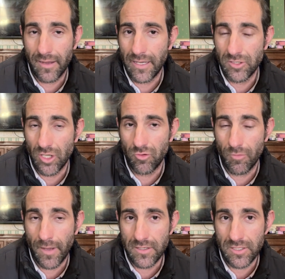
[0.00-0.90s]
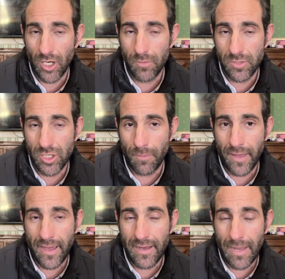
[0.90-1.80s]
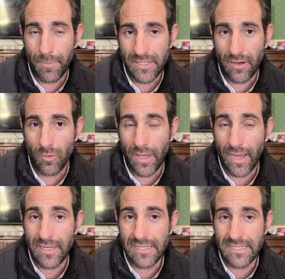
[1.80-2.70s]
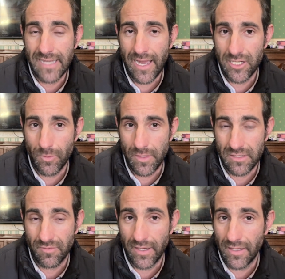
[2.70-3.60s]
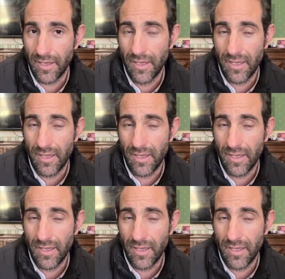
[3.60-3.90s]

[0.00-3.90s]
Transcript: he showed tremendous scope to jump that at Leopardstown at the weekend. He's intelligent with his feet.